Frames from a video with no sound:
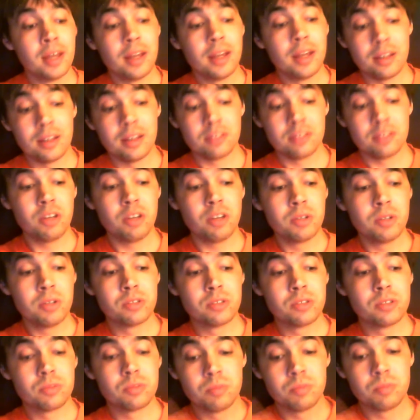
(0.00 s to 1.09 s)
and so
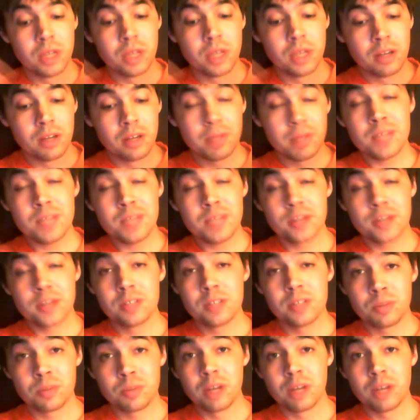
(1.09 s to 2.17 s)
is my specialty is
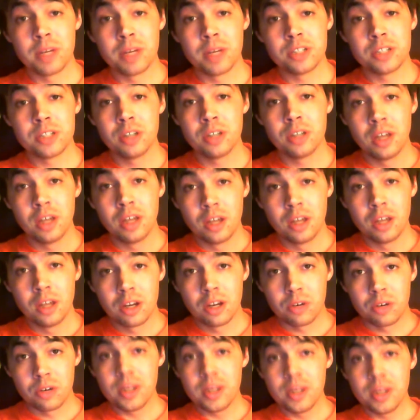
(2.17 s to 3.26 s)
pretty much
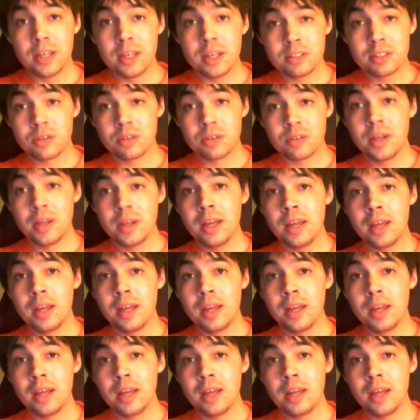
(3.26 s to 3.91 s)
Greek history,